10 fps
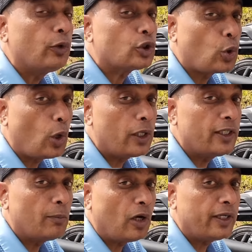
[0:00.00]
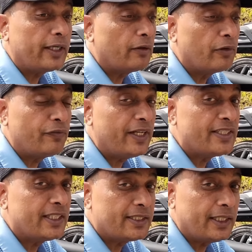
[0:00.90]
It was cold in the morning,
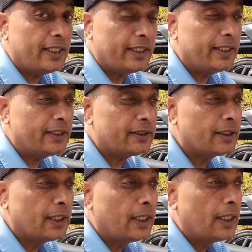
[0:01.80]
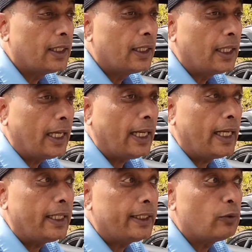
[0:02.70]
15, 16 degrees,
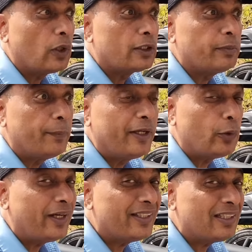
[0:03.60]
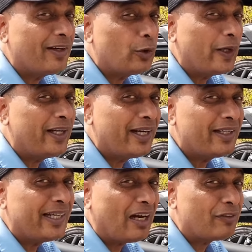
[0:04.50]
and it was maybe 27,
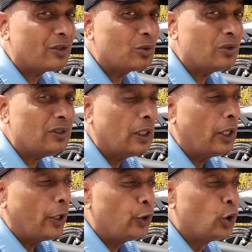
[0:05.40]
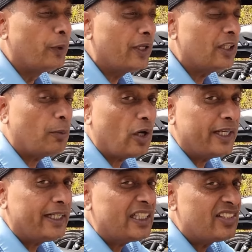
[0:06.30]
28 in the afternoon, humid in the
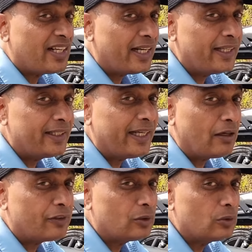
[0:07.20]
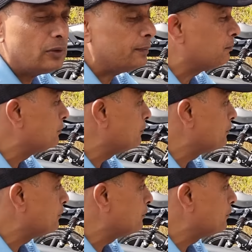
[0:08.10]
morning, dry in the afternoon.